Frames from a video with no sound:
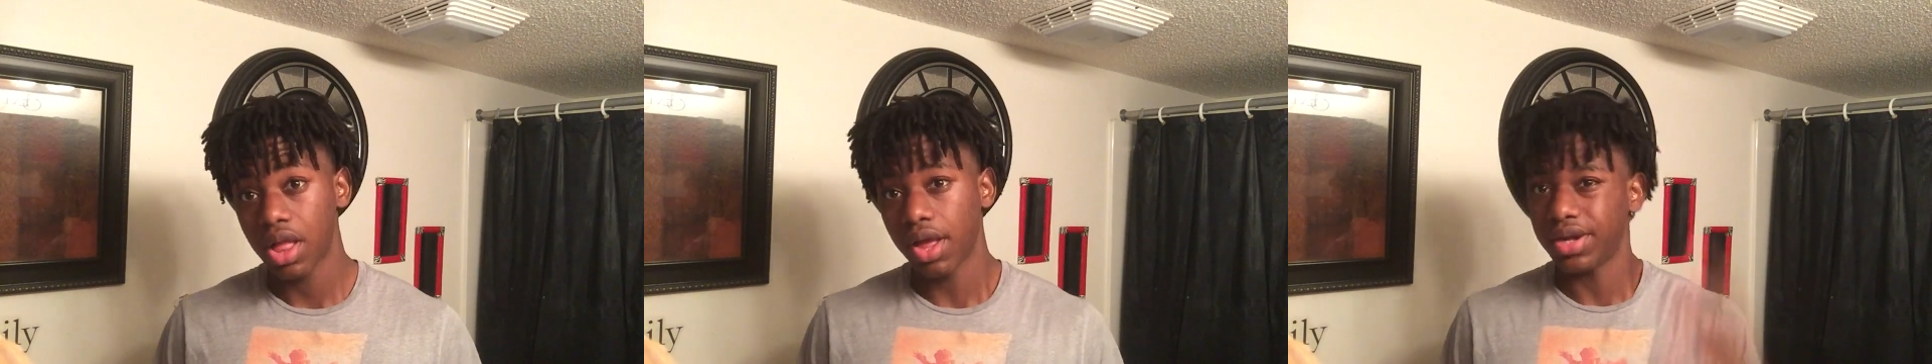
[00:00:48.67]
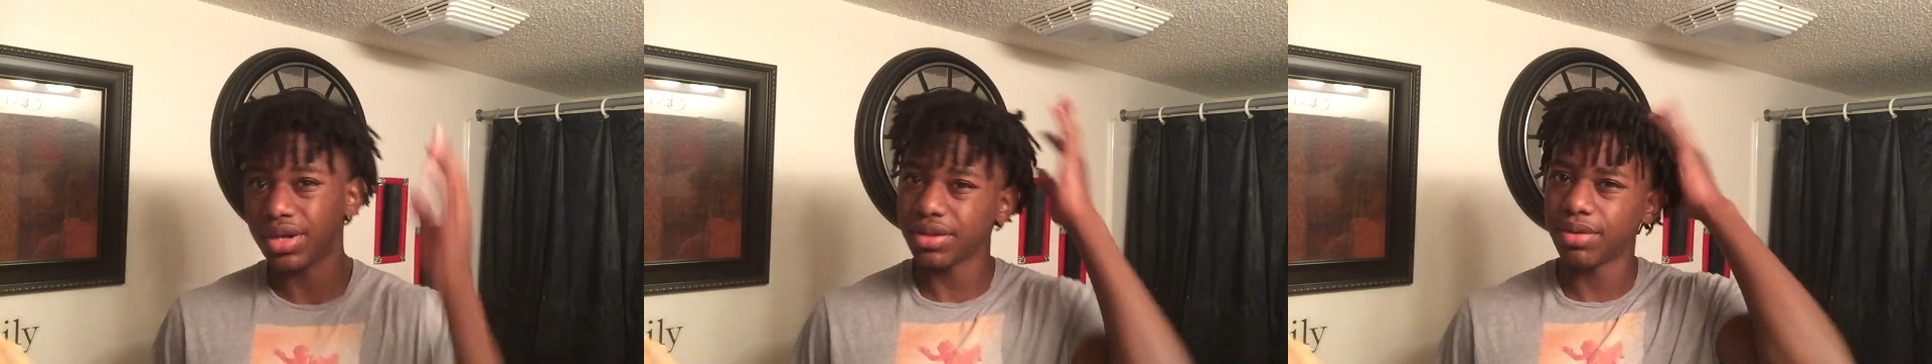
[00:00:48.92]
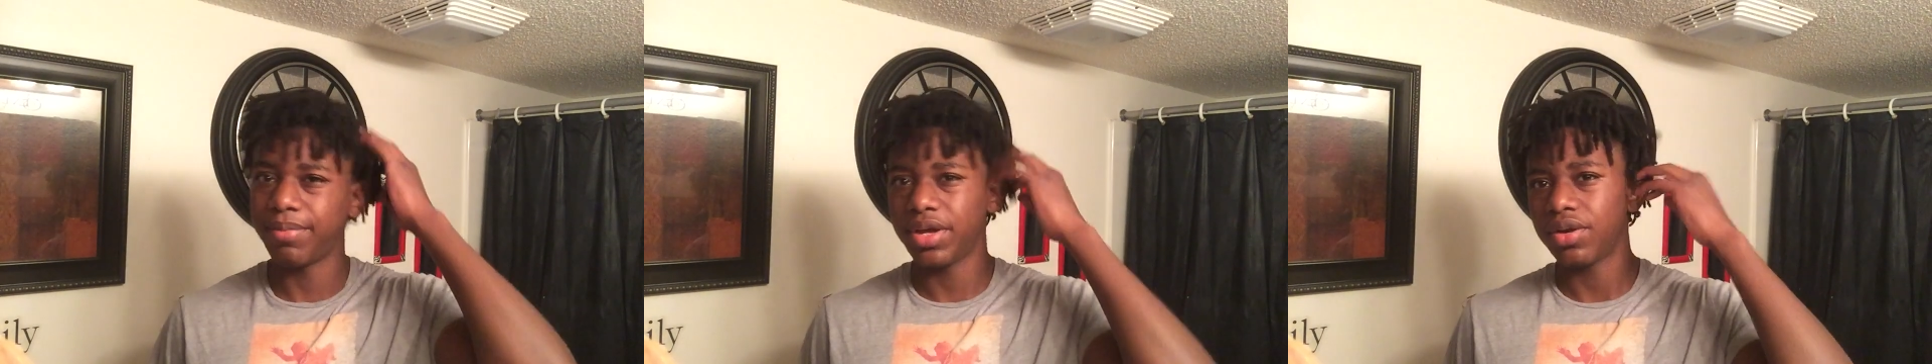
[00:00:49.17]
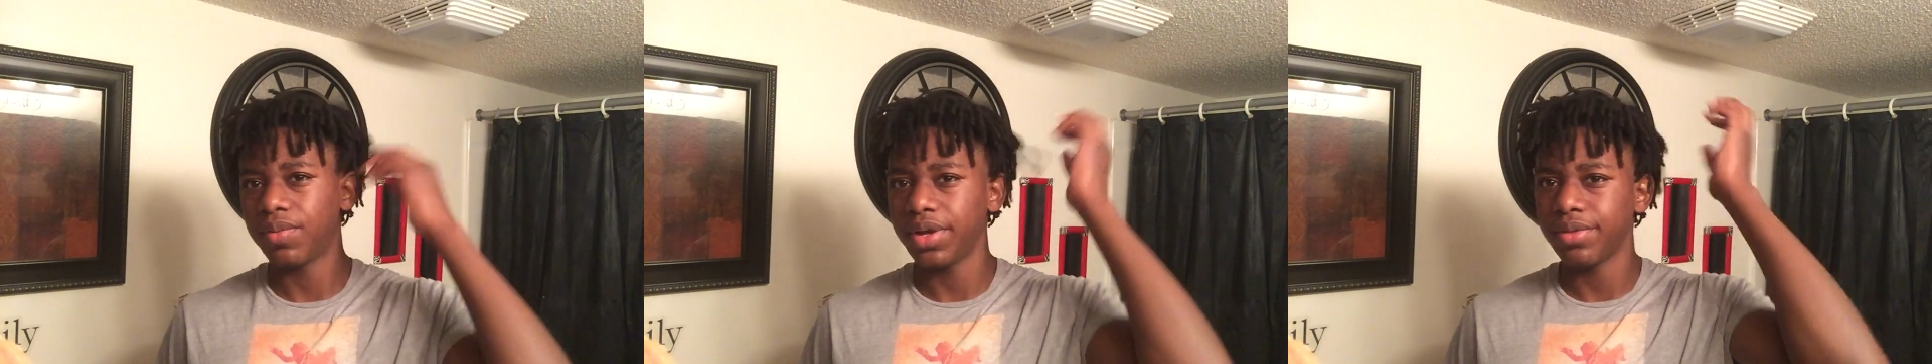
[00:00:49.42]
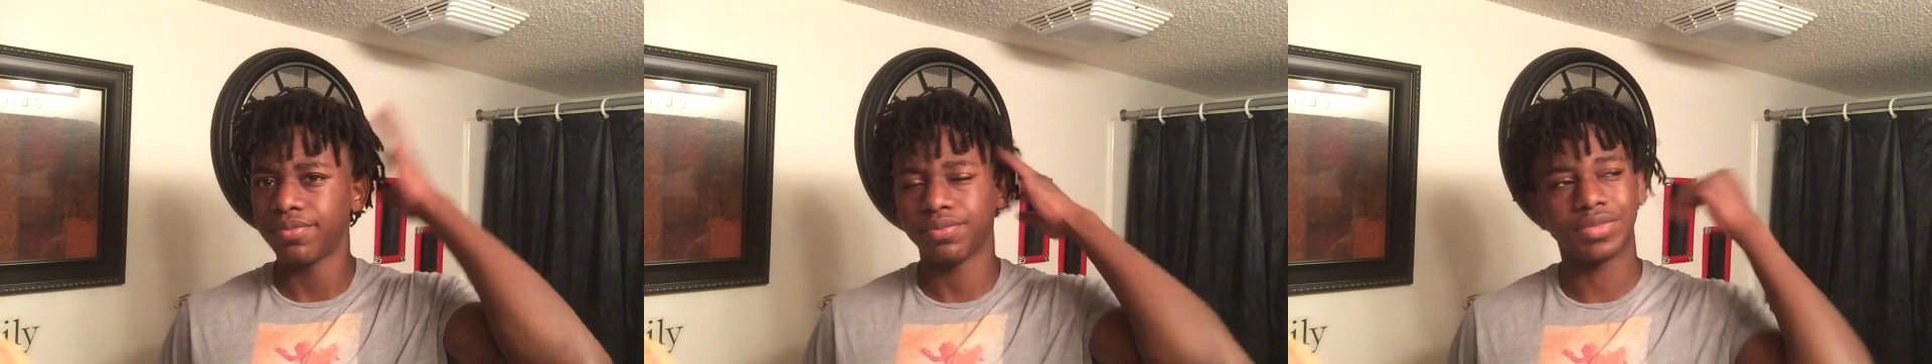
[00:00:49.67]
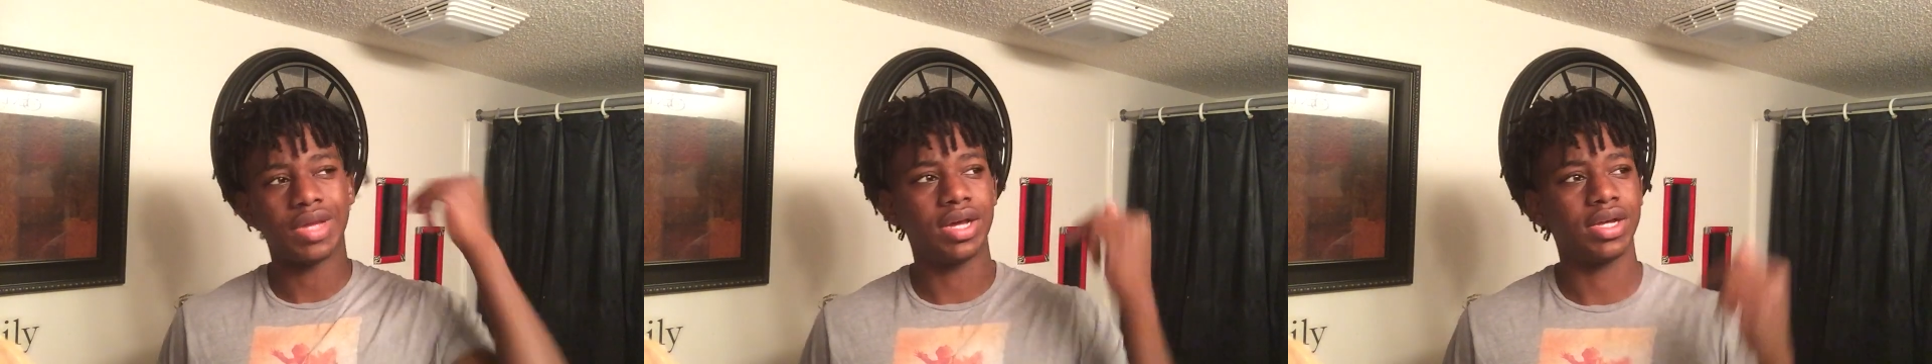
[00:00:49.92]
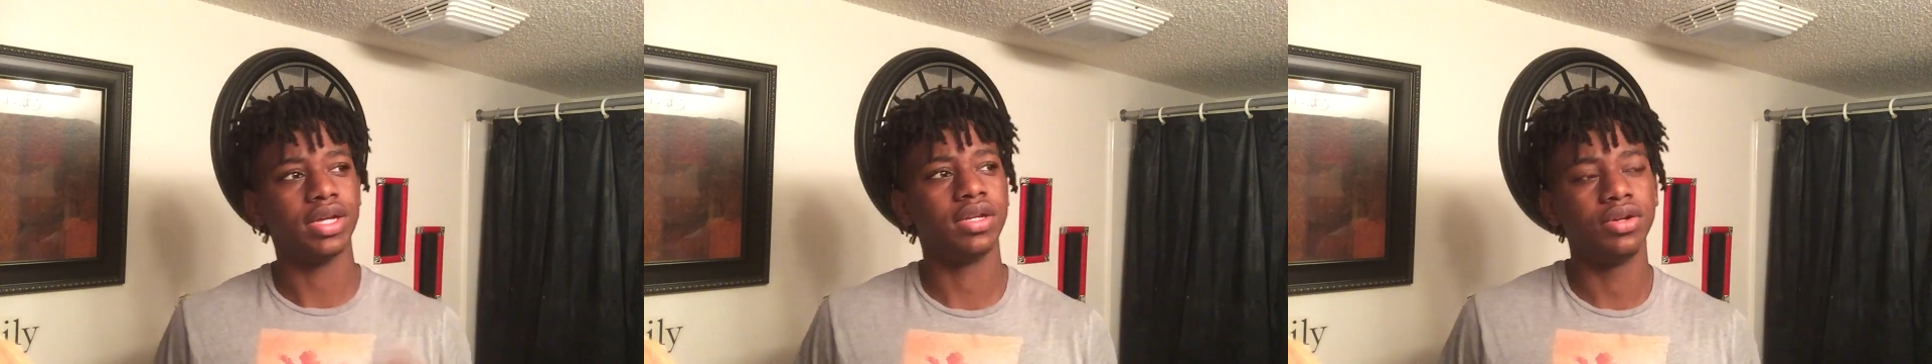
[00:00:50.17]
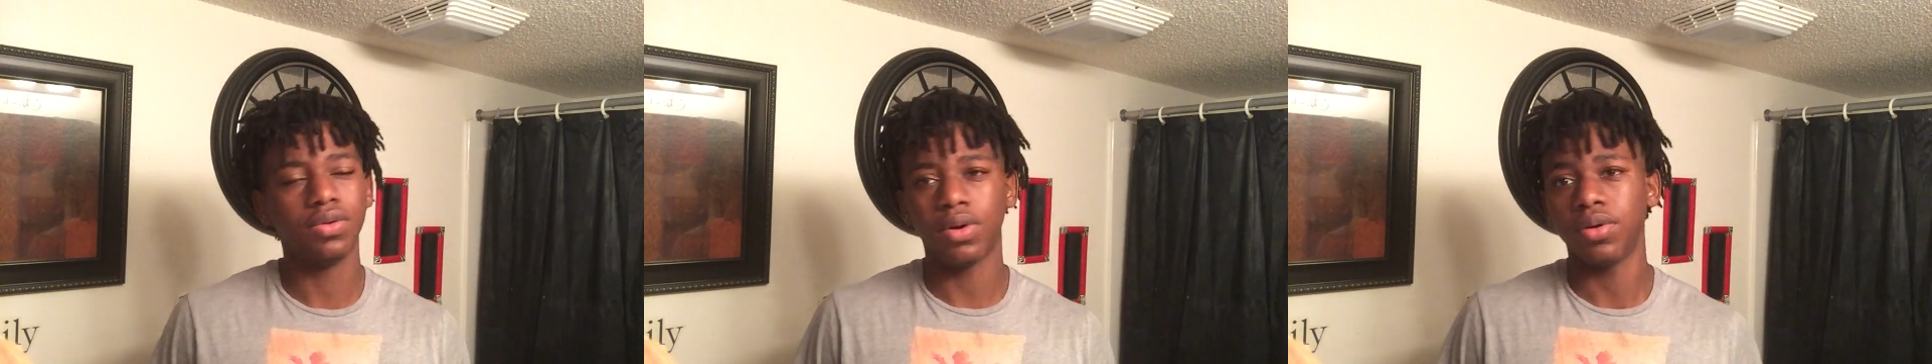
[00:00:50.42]
Another better way, a
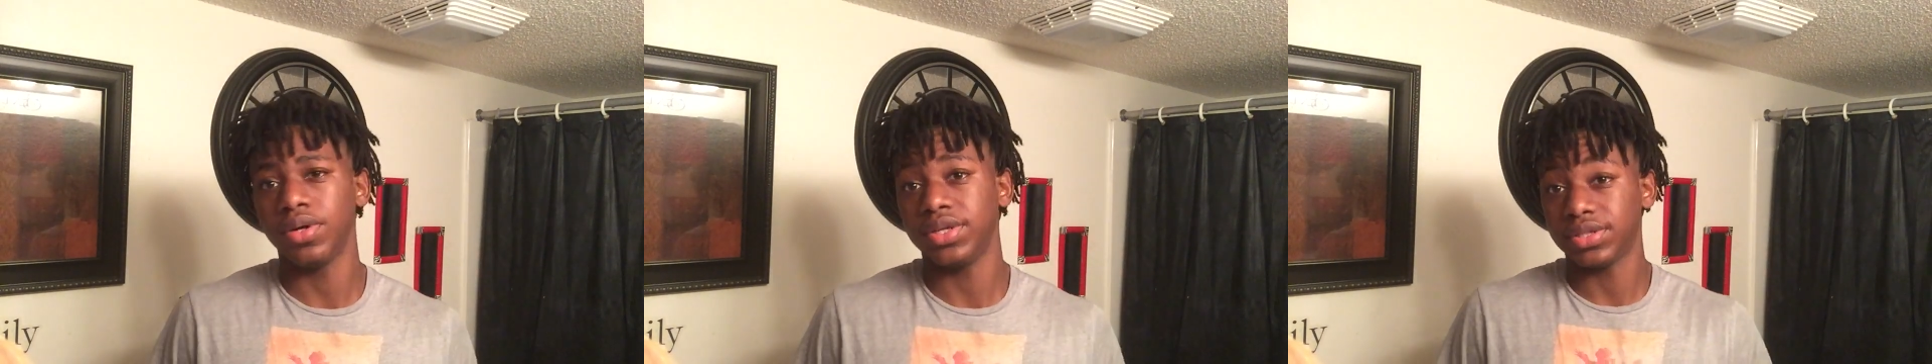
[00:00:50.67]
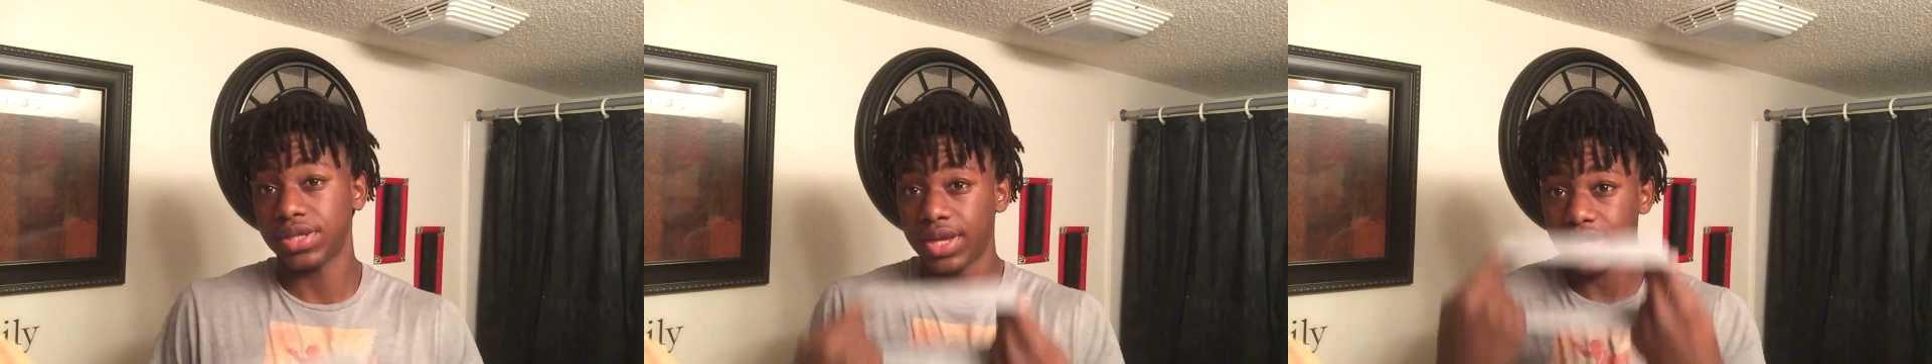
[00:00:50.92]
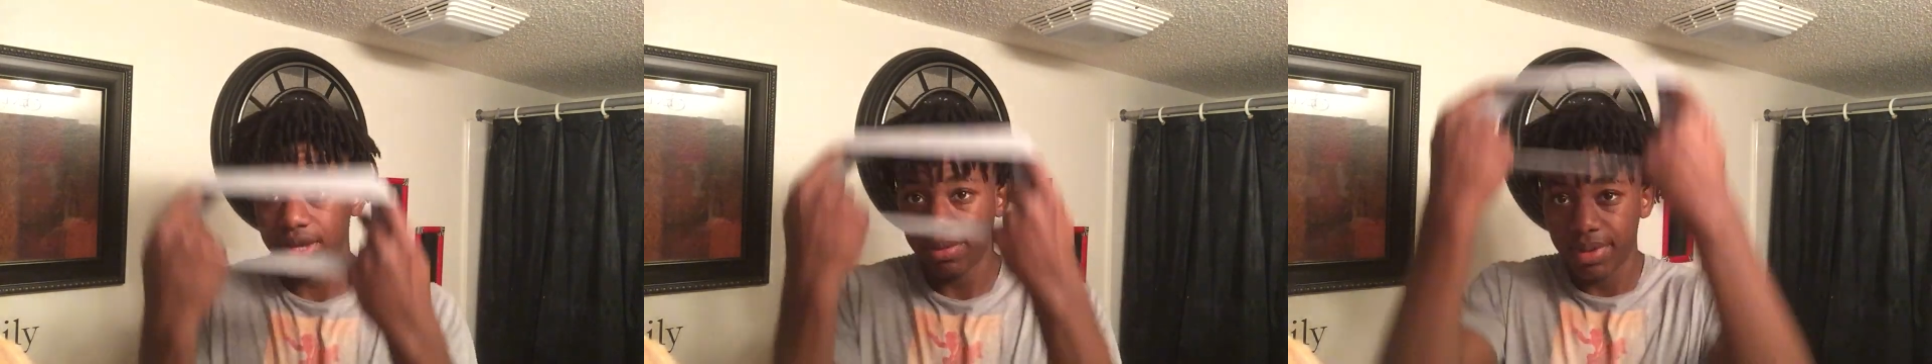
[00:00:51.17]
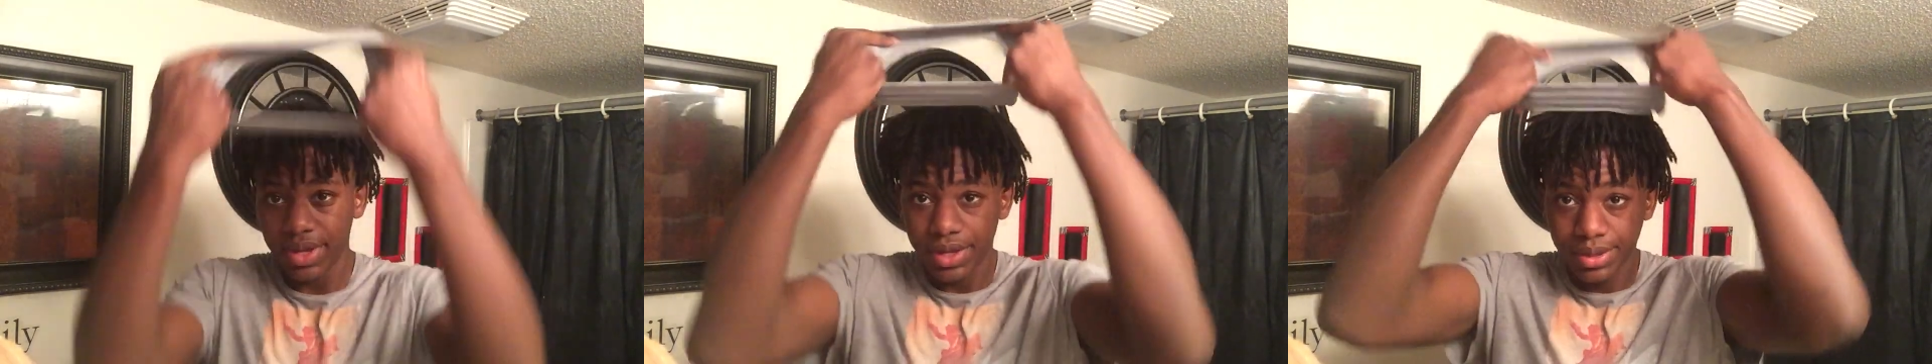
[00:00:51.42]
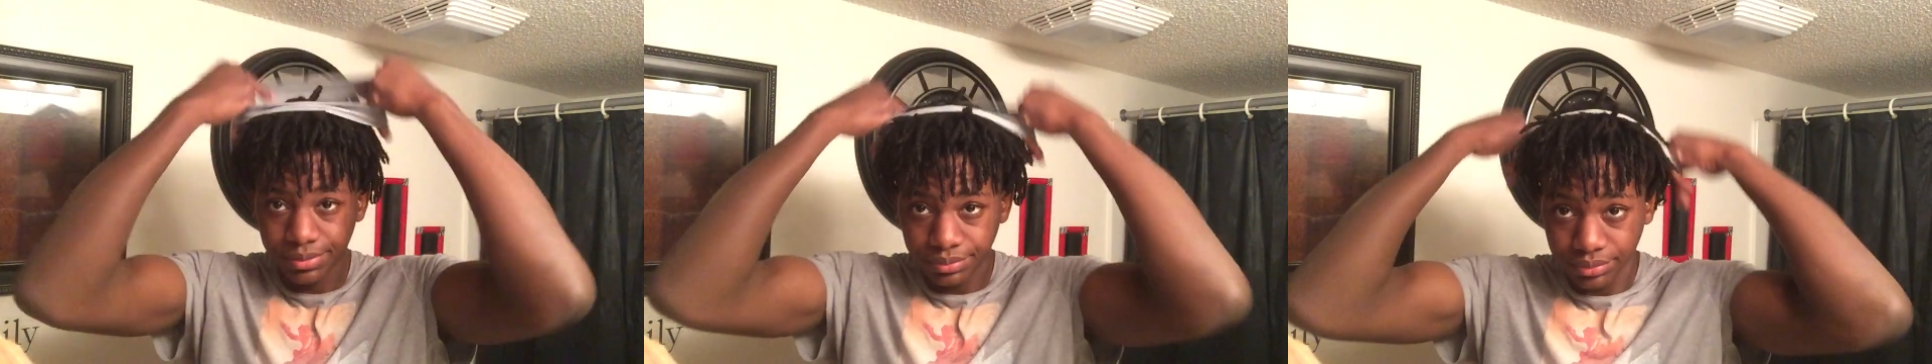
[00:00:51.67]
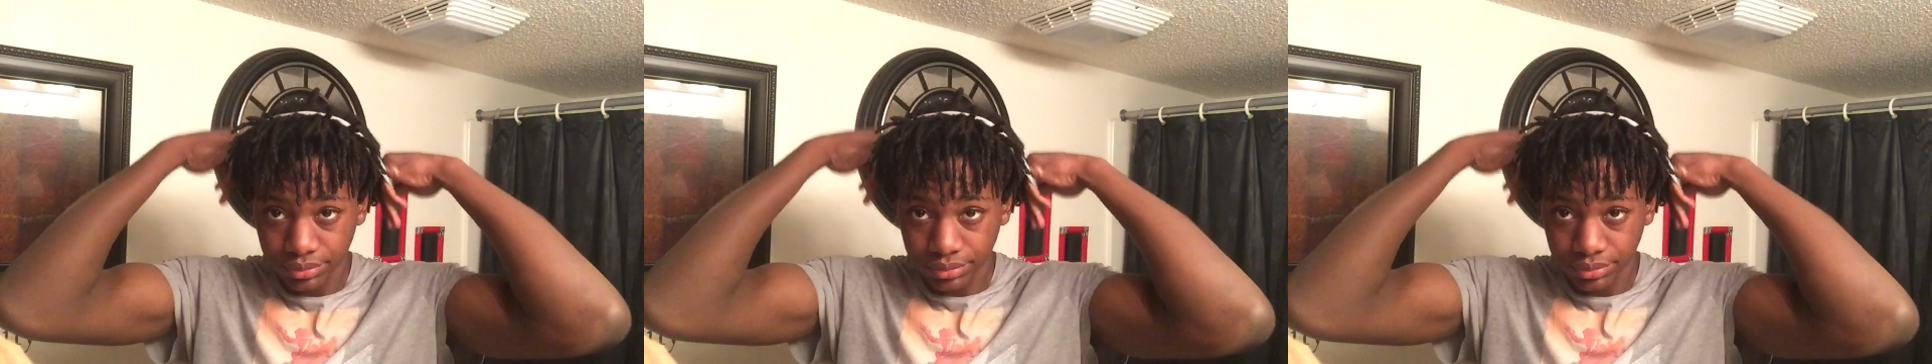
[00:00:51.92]
good duo, is the headband.